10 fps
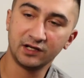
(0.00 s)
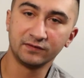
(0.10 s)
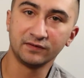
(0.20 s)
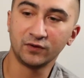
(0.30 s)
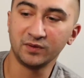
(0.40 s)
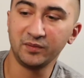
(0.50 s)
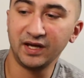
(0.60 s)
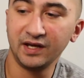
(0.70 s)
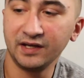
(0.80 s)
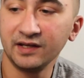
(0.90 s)
cover for my
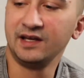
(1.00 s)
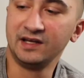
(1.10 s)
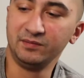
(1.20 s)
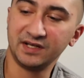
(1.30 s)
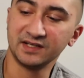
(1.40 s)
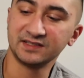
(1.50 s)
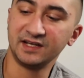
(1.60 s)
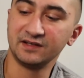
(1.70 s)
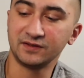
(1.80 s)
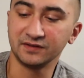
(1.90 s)
bag, and because I
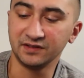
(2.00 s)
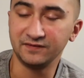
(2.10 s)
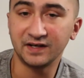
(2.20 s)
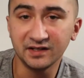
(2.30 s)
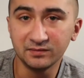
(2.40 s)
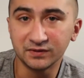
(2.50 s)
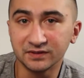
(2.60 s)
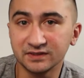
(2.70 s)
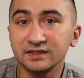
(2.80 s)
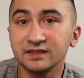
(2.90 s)
have all the
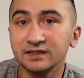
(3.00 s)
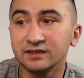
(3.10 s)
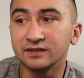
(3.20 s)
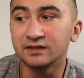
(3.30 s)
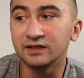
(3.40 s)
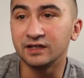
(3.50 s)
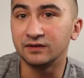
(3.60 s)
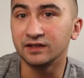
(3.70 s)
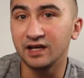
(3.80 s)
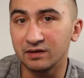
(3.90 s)
valuables and
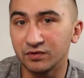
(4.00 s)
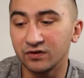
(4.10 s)
all the camera